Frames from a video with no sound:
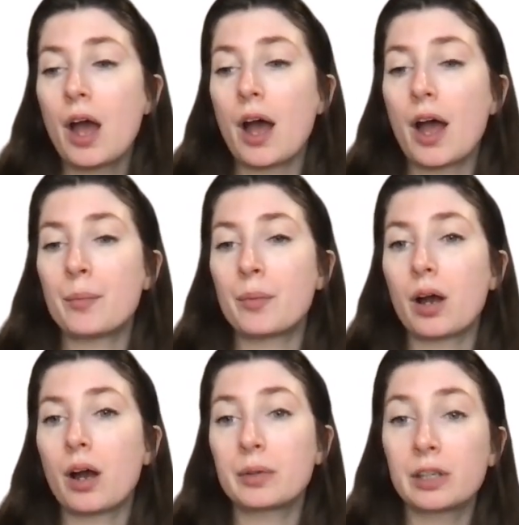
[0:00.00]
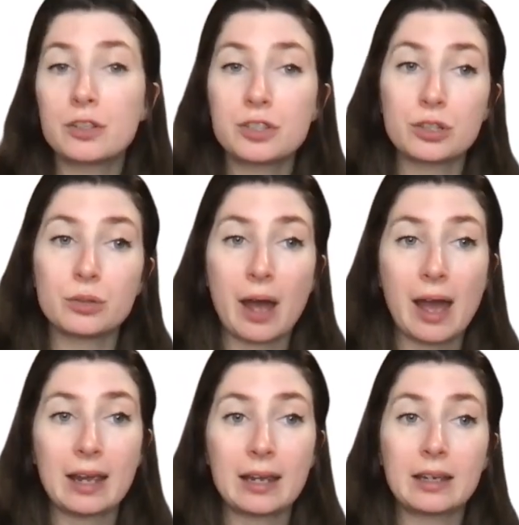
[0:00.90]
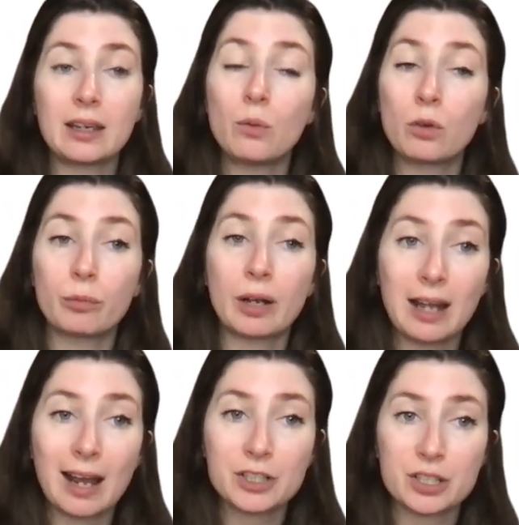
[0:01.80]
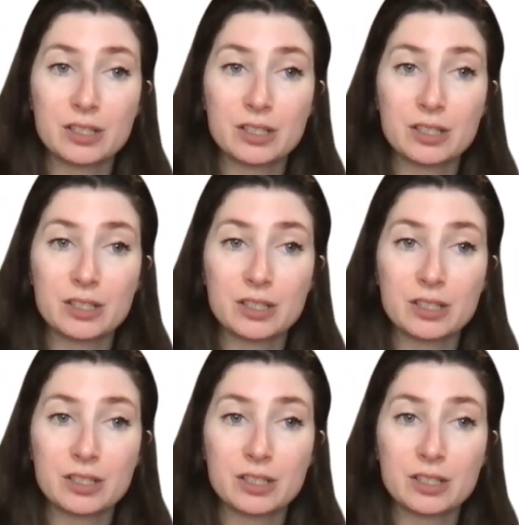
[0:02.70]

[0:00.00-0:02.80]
I'm going to do one of my lecture